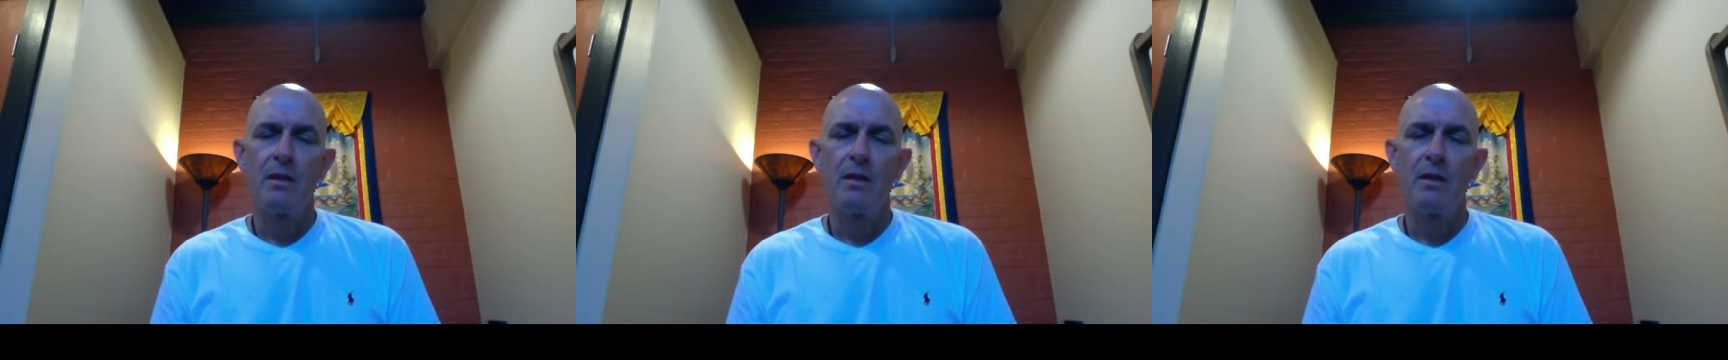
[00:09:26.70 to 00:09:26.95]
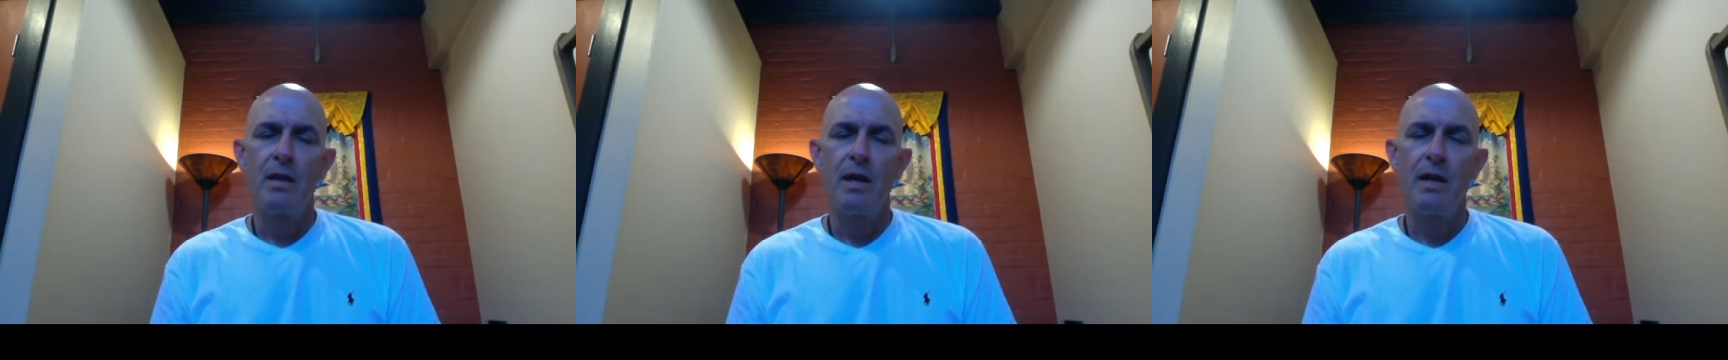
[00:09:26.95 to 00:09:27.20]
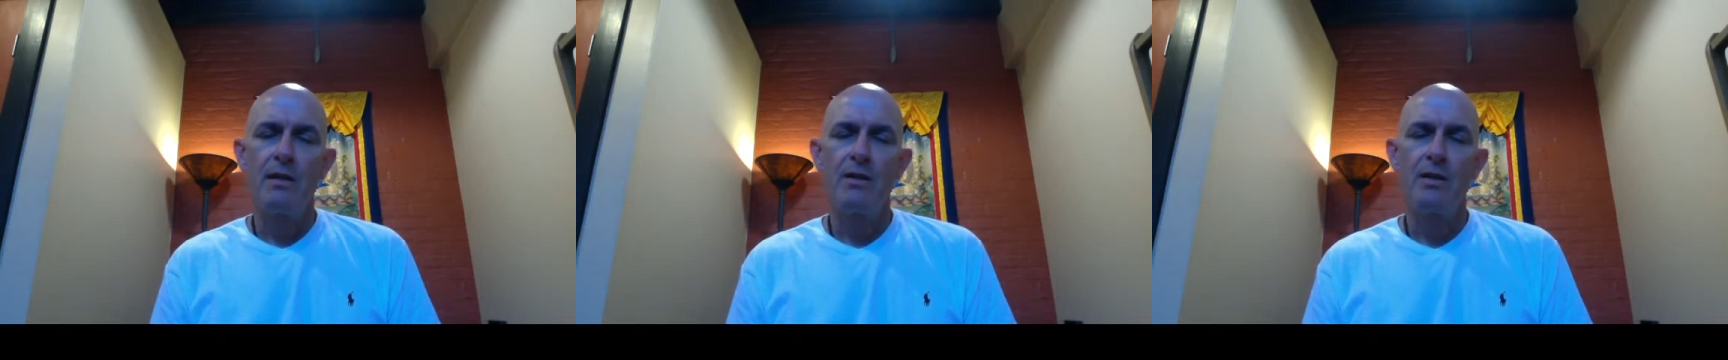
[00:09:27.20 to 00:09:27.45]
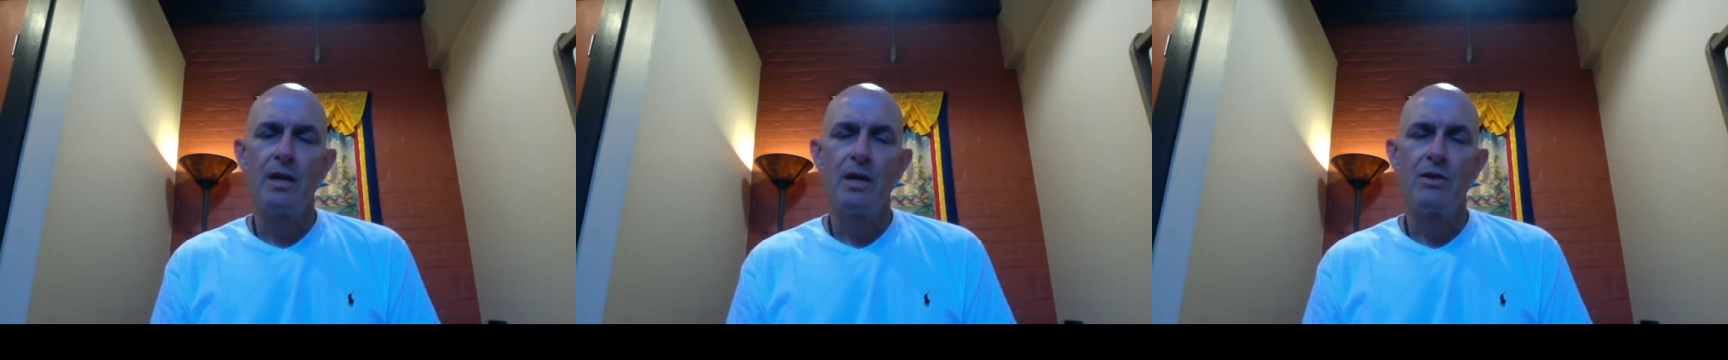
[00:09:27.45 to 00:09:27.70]
and it
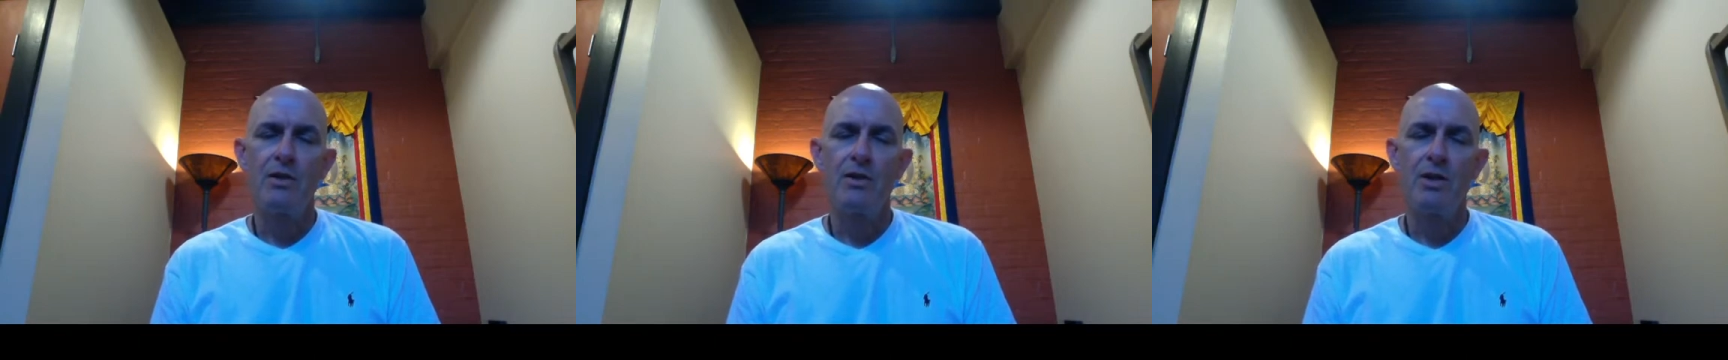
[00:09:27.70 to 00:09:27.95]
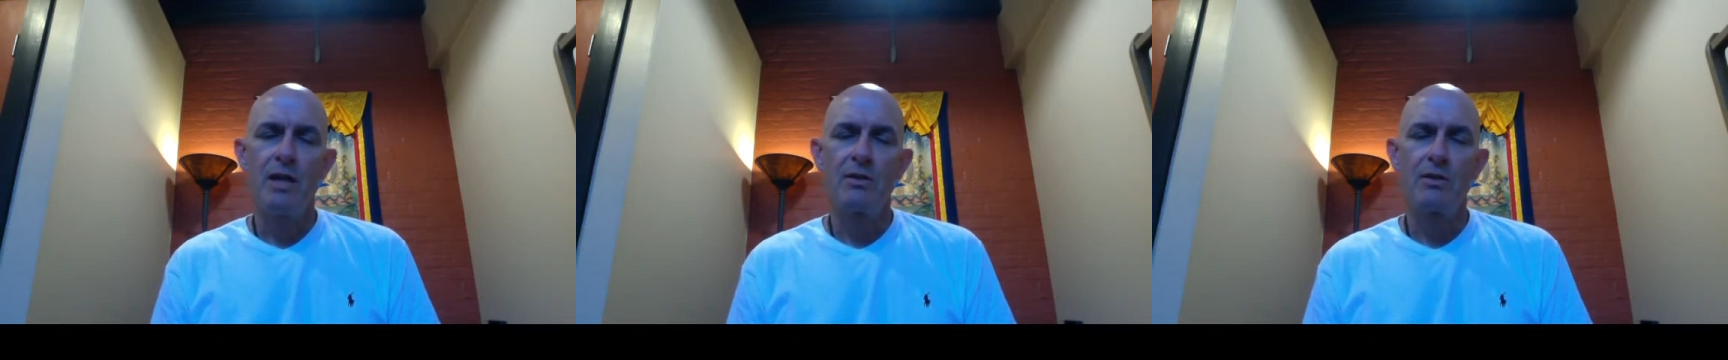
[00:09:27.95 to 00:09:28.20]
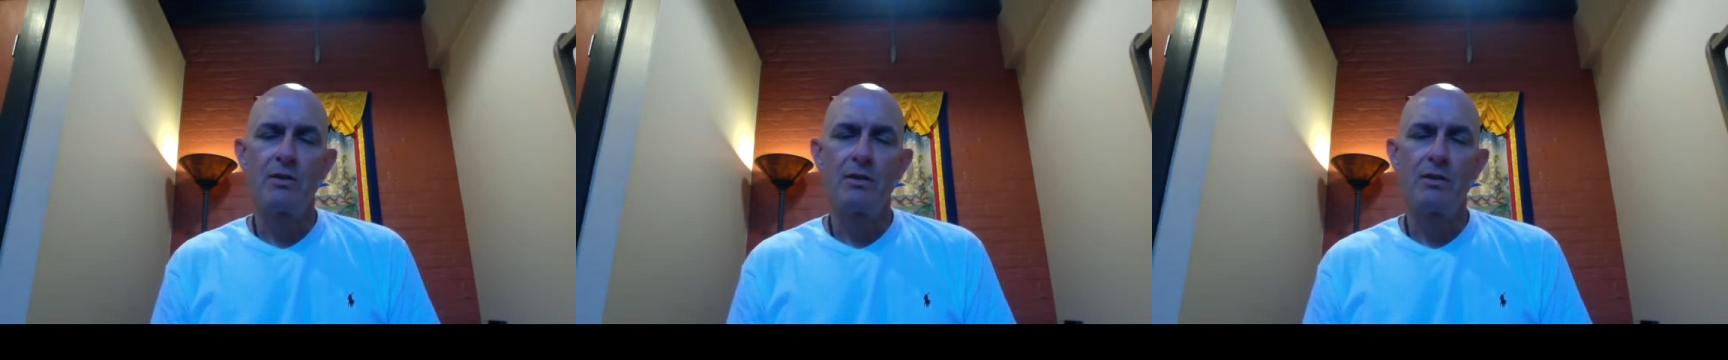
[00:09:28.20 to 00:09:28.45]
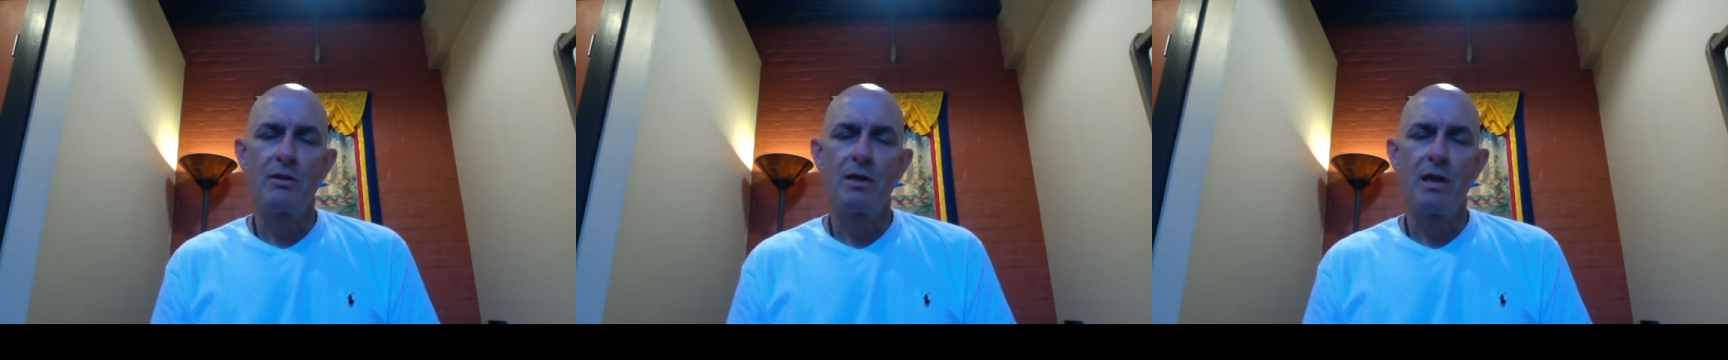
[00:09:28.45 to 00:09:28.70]
takes a gentle
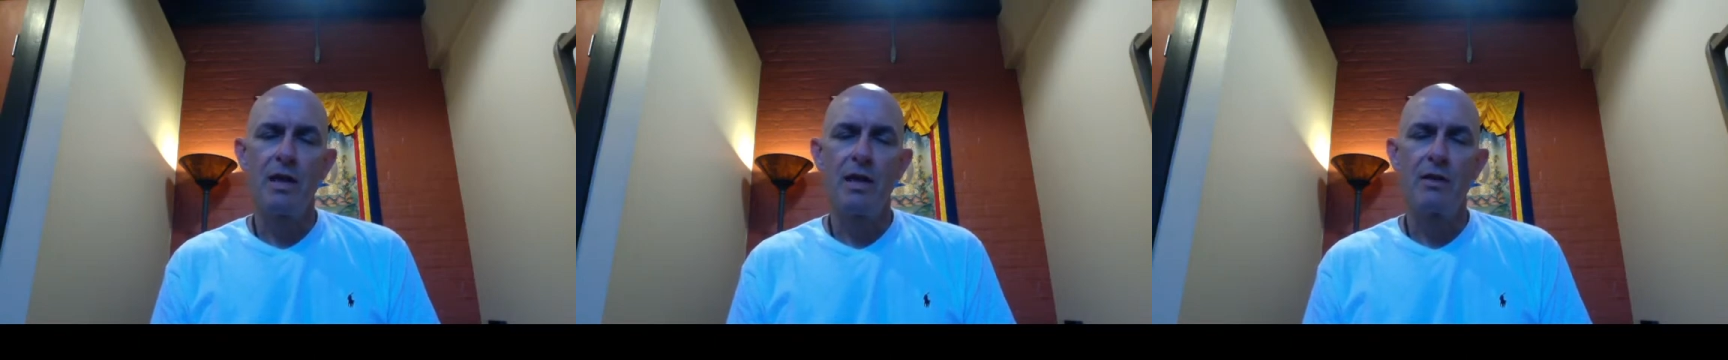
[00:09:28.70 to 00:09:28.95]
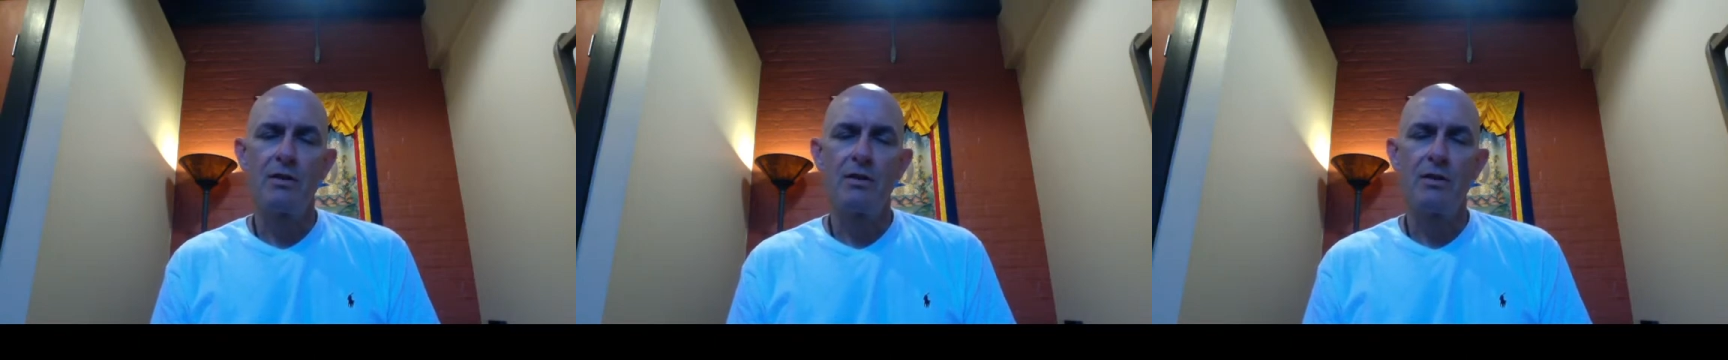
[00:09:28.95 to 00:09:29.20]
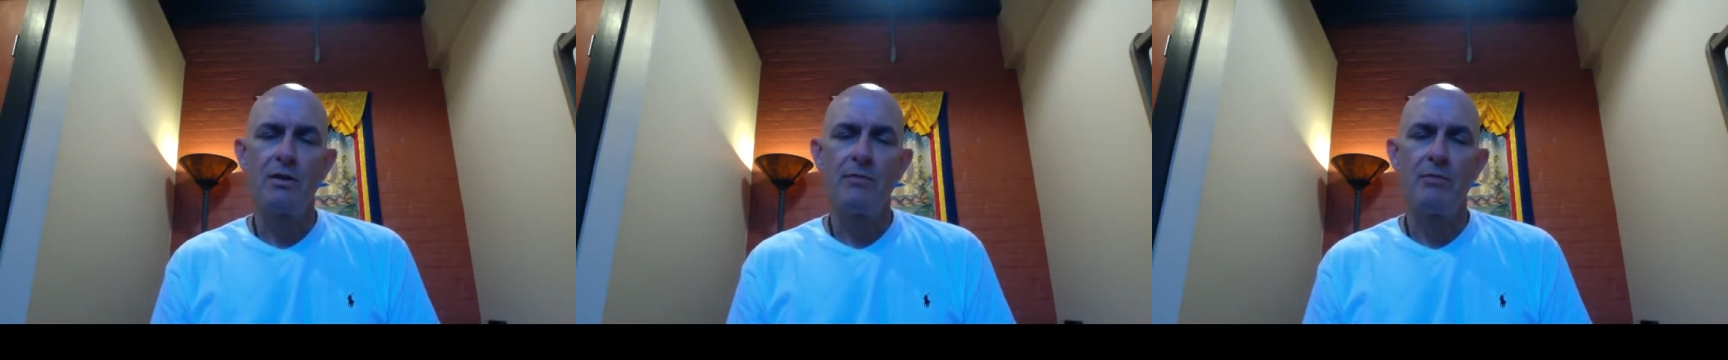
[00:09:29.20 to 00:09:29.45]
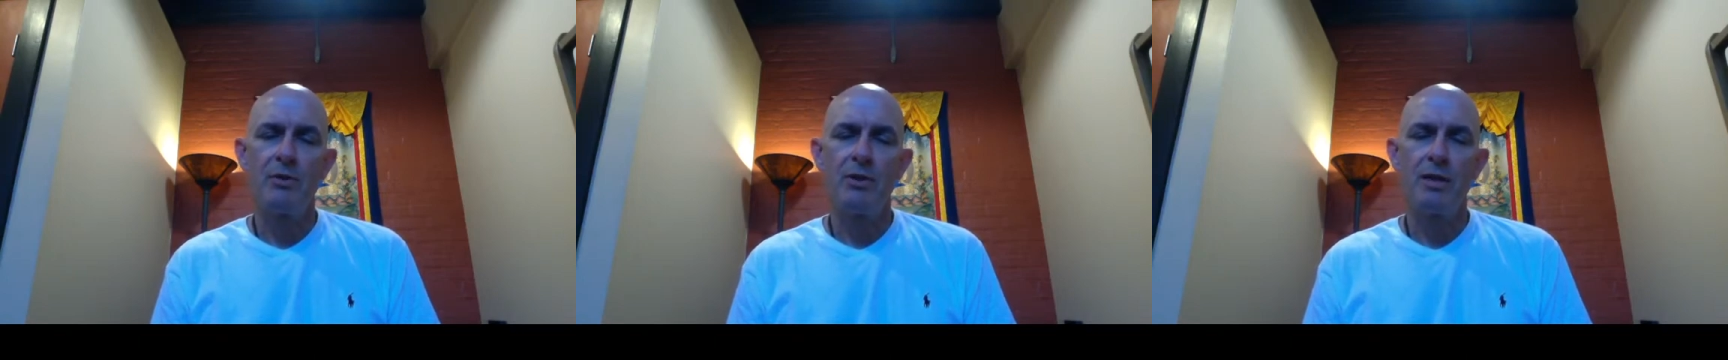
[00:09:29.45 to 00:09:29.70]
and
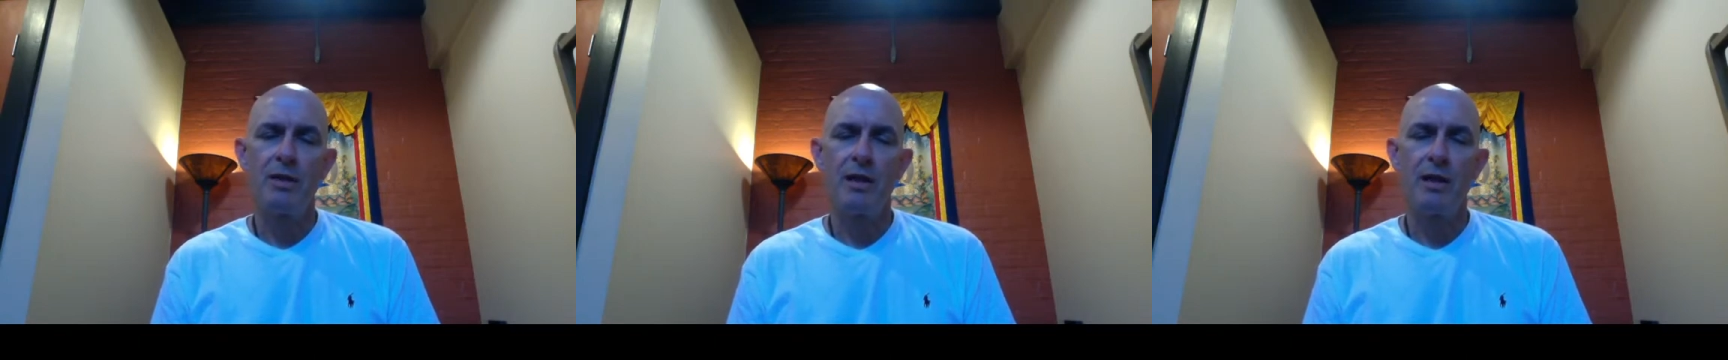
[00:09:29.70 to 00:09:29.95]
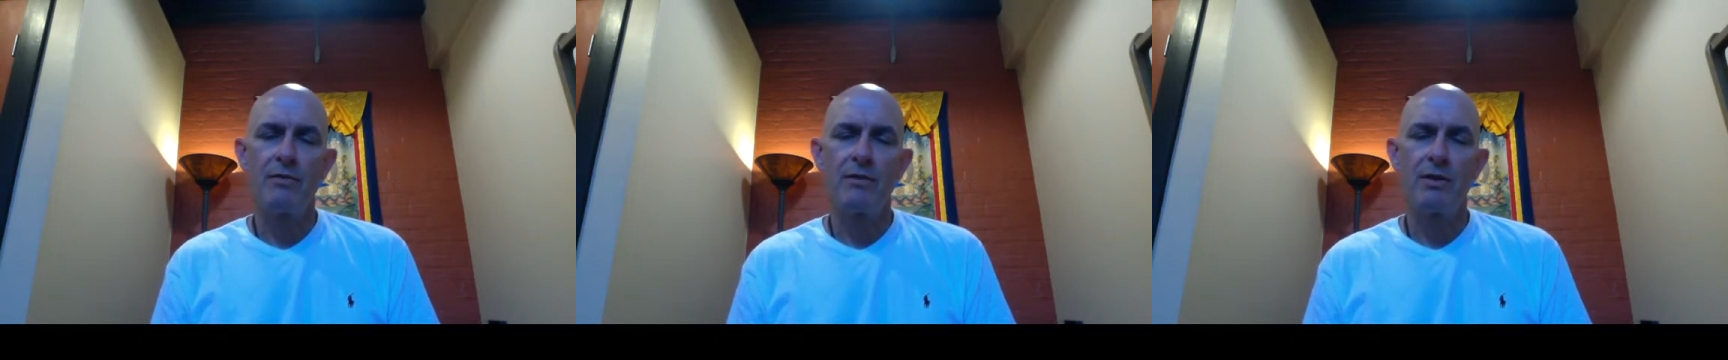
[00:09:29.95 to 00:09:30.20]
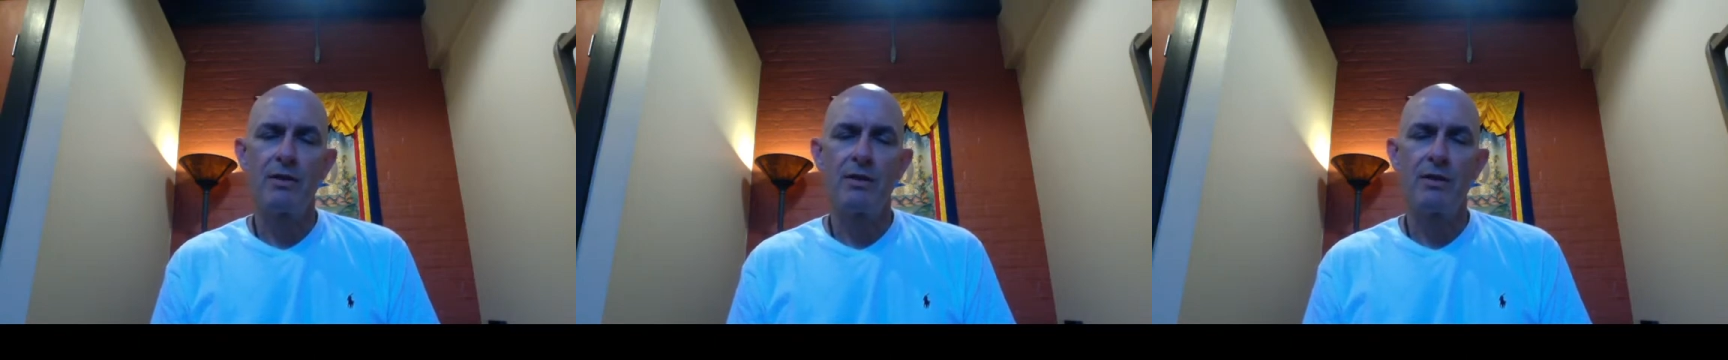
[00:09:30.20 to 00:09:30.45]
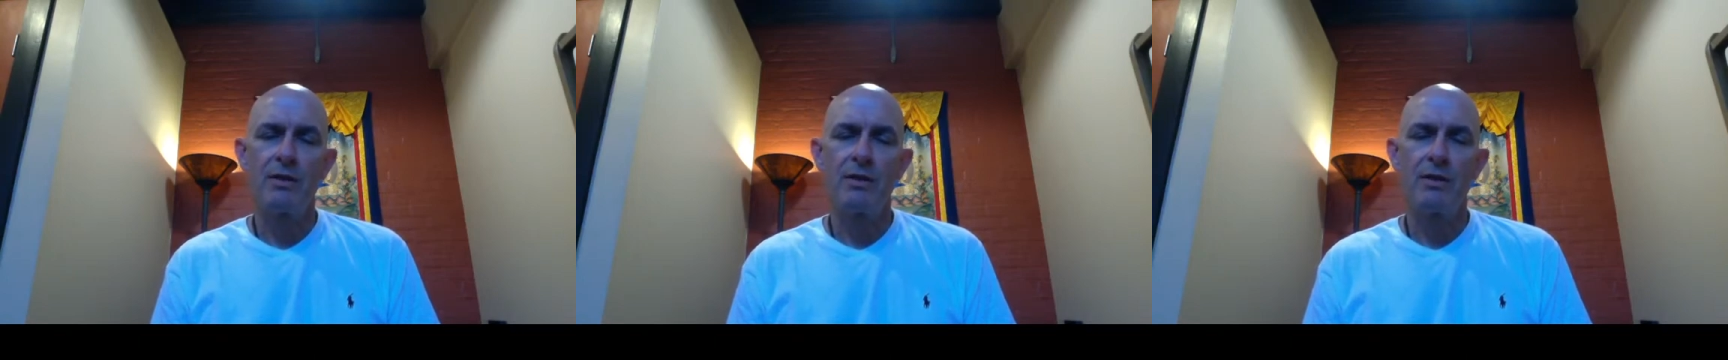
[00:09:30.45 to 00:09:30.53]
deliberate effort